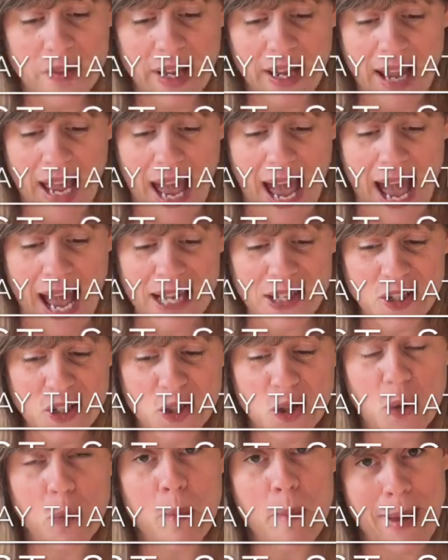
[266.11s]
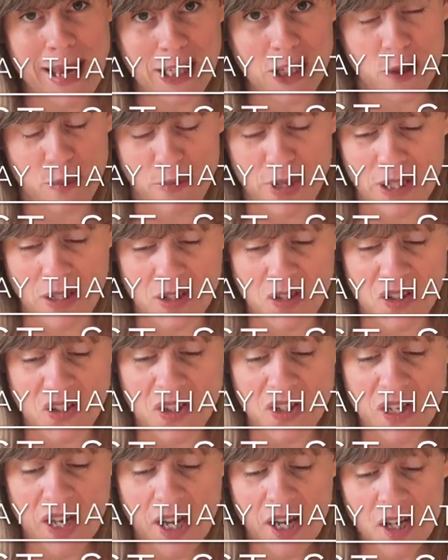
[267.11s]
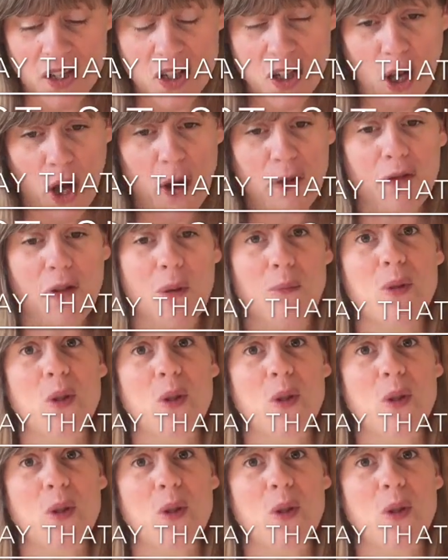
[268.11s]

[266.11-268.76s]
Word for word: it had the measurements to go from.